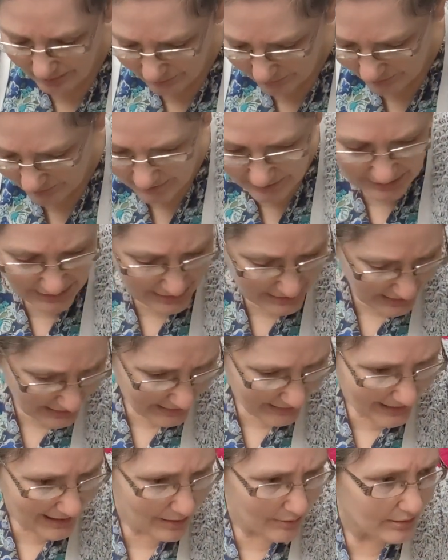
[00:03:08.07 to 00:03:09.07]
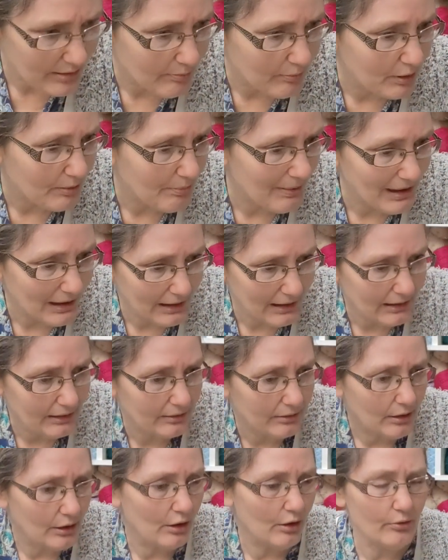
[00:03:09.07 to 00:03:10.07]
I did take it out and I put it back
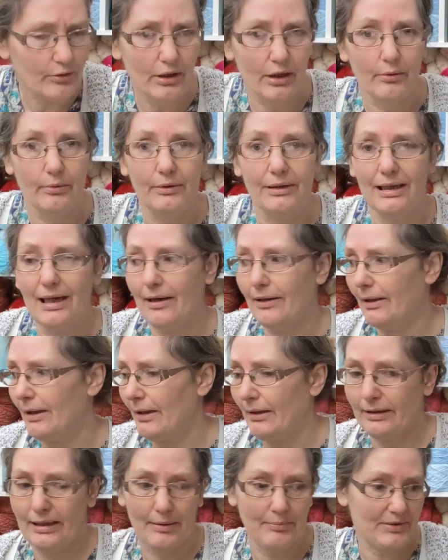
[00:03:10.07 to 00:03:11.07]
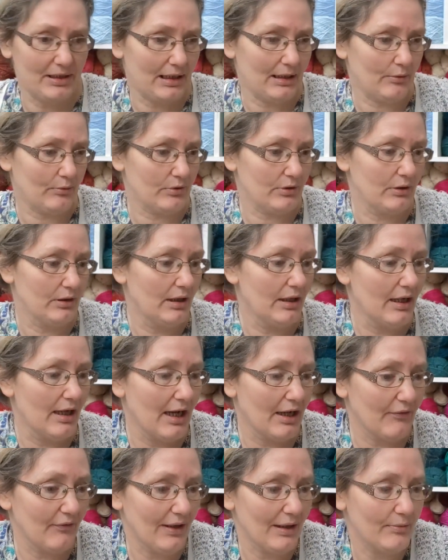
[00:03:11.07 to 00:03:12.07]
in. Oh no, I kept it out.
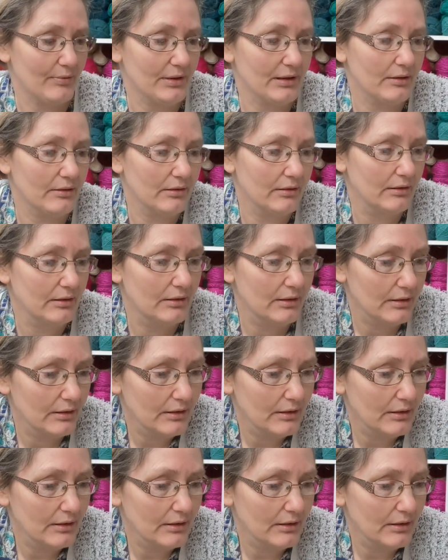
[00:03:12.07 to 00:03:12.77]
I found it.